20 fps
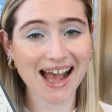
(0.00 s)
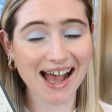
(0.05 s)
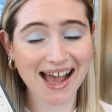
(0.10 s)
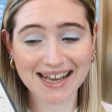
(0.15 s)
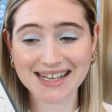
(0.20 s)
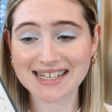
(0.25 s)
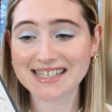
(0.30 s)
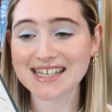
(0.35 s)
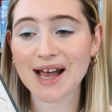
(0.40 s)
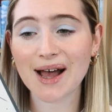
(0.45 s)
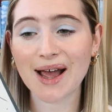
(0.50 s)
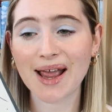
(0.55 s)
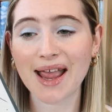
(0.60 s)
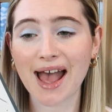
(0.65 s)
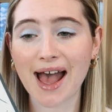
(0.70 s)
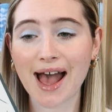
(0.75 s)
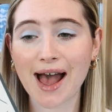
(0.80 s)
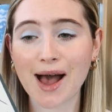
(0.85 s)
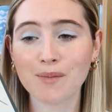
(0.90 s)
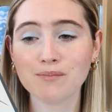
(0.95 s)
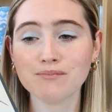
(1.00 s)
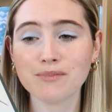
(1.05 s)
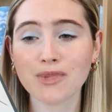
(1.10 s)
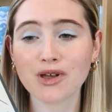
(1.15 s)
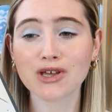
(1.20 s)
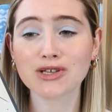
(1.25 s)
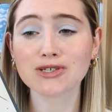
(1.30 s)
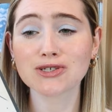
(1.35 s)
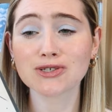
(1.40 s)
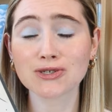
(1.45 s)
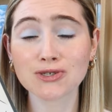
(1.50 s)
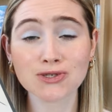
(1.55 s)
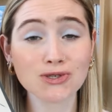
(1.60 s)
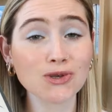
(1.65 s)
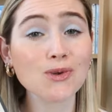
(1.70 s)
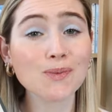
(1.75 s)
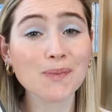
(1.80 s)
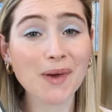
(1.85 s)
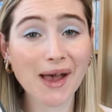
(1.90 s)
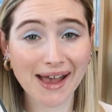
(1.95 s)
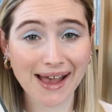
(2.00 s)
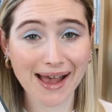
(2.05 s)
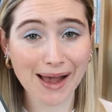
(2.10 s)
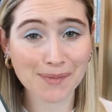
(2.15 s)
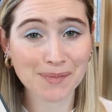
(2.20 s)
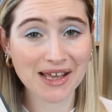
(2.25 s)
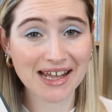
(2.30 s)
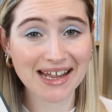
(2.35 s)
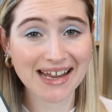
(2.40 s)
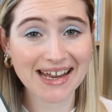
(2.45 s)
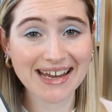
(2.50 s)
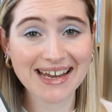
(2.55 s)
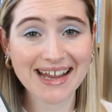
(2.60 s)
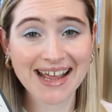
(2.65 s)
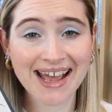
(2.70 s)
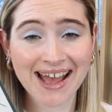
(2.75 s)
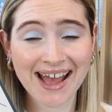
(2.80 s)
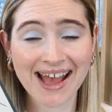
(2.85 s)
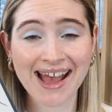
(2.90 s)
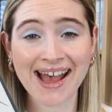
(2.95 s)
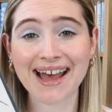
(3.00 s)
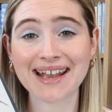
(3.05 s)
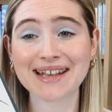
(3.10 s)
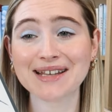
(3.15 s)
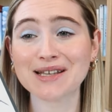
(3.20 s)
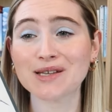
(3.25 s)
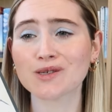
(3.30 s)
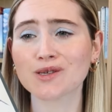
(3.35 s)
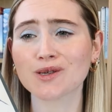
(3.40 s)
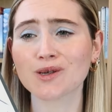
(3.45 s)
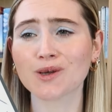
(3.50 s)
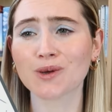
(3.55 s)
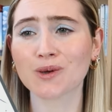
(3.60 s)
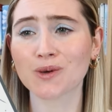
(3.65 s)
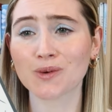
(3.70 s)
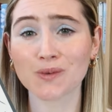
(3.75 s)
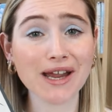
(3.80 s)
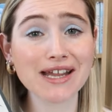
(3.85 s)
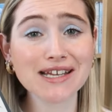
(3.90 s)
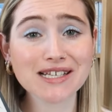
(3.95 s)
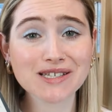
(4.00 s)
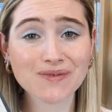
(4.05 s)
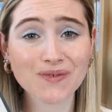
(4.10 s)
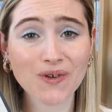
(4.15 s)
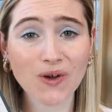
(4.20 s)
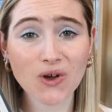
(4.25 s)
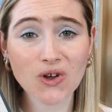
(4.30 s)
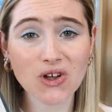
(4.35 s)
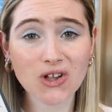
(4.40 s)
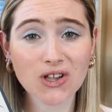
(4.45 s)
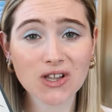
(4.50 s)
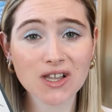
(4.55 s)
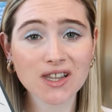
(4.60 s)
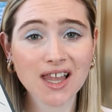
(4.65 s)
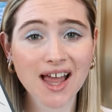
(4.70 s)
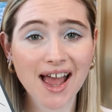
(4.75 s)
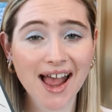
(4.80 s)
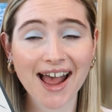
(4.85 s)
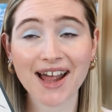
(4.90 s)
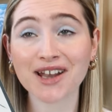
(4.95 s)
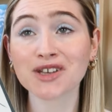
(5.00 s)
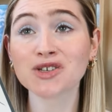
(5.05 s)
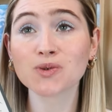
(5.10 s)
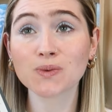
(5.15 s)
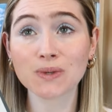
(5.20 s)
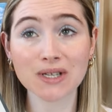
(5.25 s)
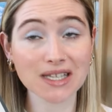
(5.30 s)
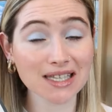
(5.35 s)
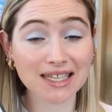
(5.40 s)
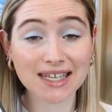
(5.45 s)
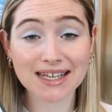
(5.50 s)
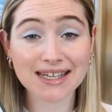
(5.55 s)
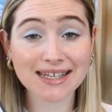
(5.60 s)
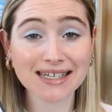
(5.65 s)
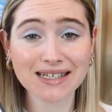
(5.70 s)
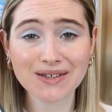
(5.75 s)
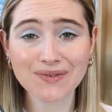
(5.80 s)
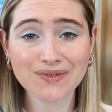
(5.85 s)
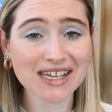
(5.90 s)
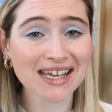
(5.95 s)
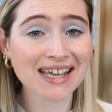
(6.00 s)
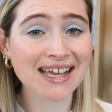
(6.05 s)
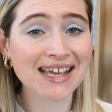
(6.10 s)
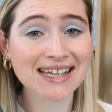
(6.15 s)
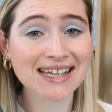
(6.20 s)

and I am super happy and grateful and relieved